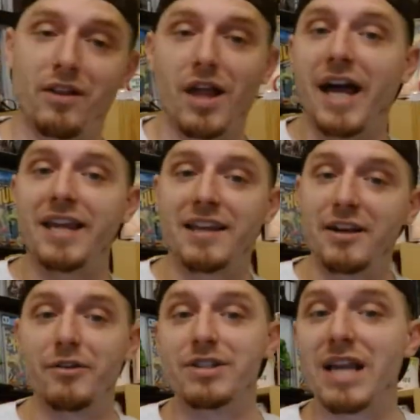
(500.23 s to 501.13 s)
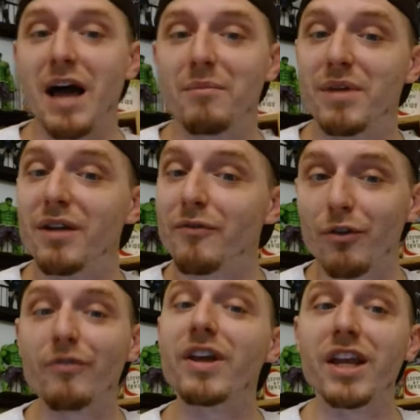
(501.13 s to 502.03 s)
The lighting in here is not meant
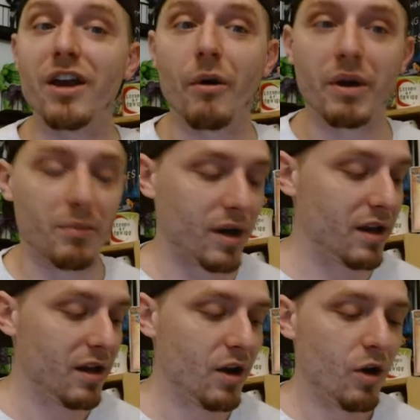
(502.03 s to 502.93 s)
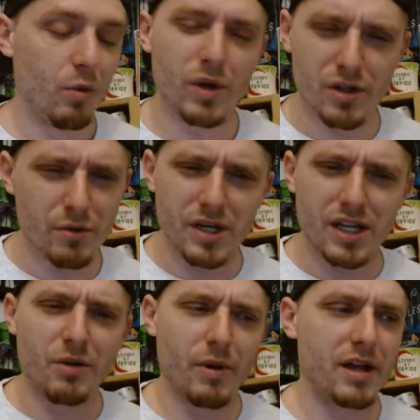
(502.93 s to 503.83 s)
for videoing, but we do it
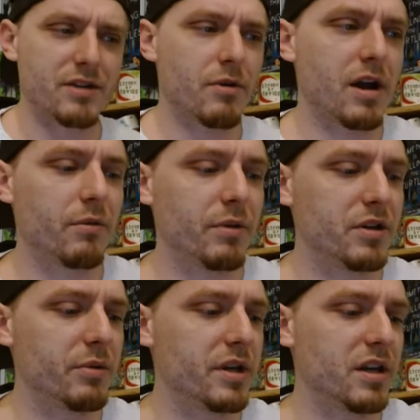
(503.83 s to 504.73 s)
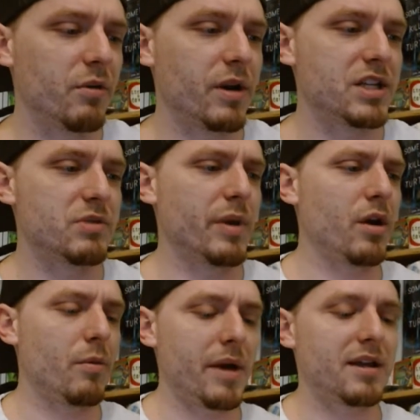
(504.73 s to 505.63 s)
anyways, right? We do it anyways. We're
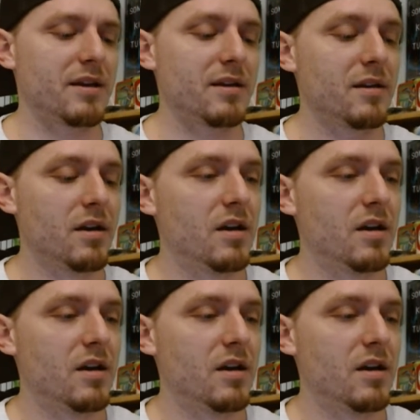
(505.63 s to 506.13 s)
going to make it.